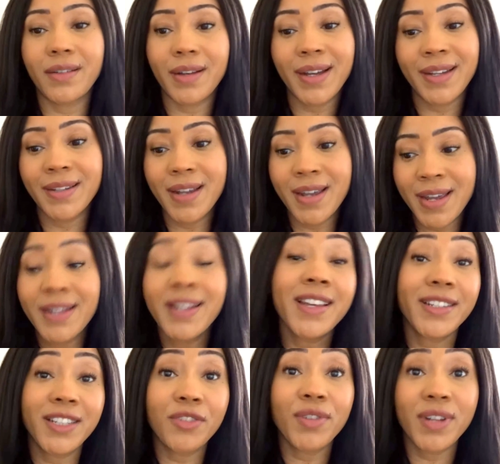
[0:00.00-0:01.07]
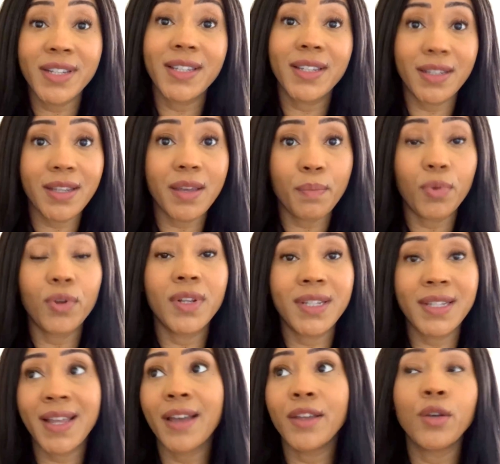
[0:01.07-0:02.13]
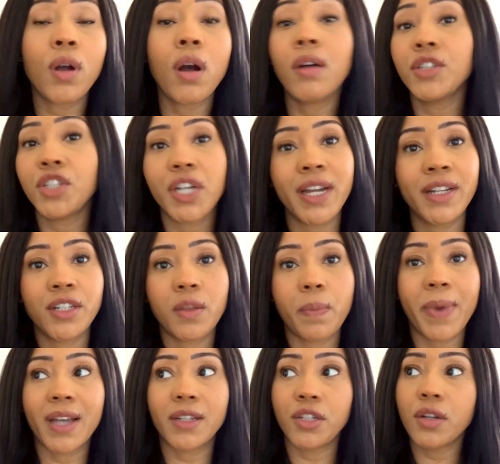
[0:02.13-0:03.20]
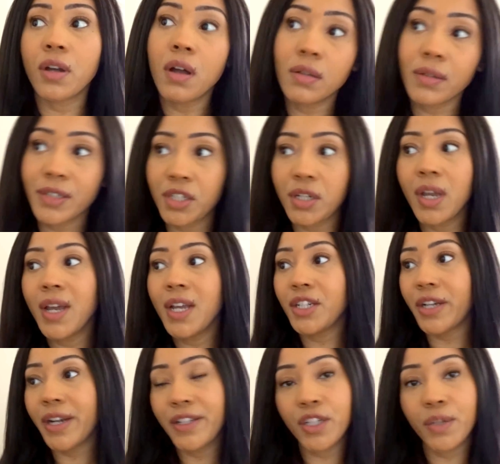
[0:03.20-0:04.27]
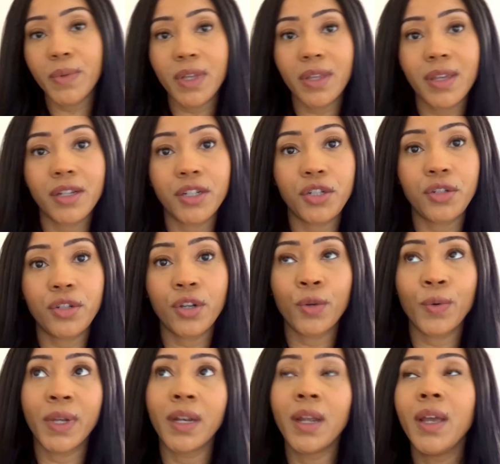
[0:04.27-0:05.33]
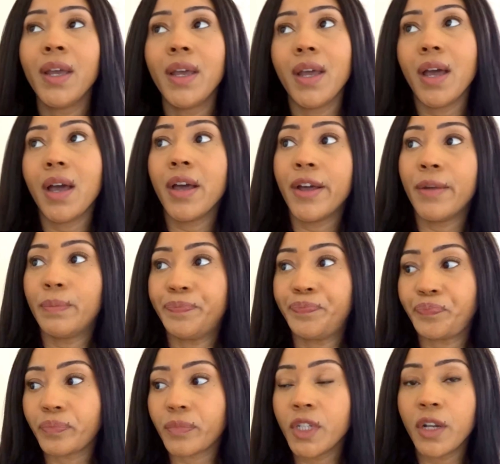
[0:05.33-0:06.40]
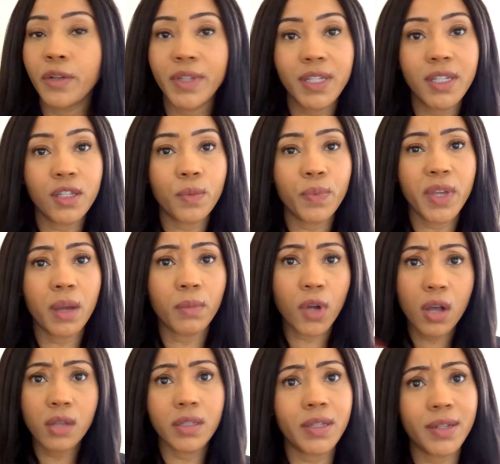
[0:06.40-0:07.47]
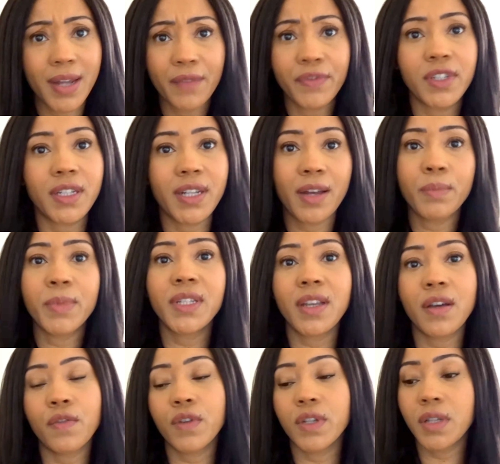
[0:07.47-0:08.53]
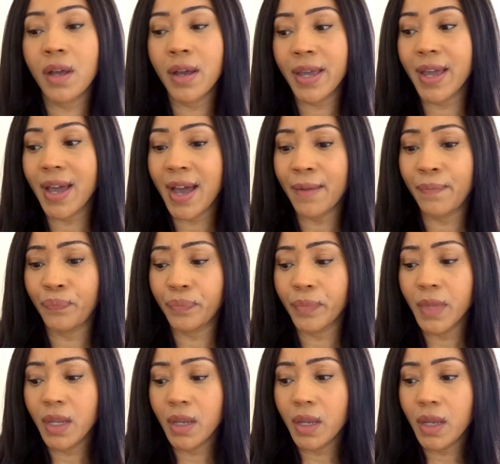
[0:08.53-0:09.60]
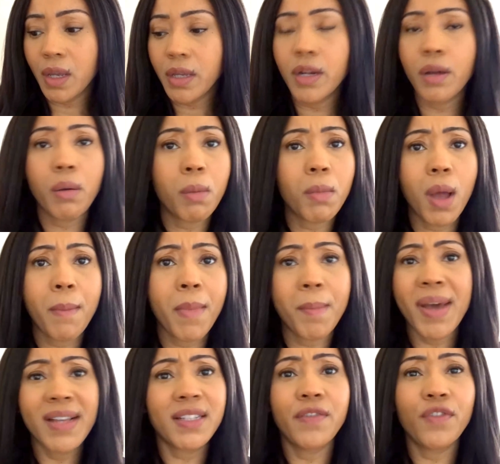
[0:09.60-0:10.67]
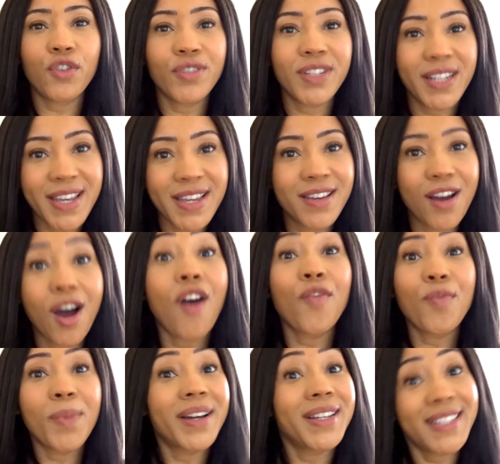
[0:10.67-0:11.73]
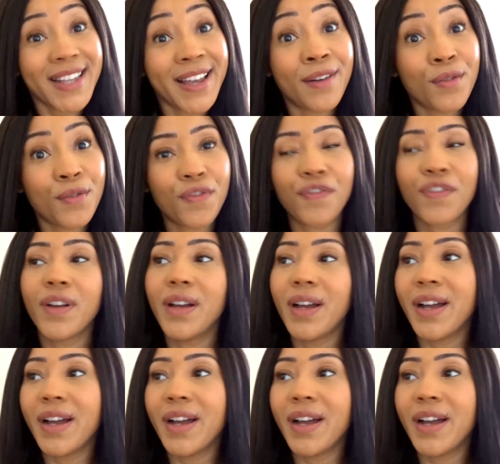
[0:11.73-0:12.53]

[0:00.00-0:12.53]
And it literally is as simple as that. You can't change the past. You can't change some of the things you do. And, you know, this is something I'm constantly having to tell myself, because I am, you know, I'm a massive critique of myself.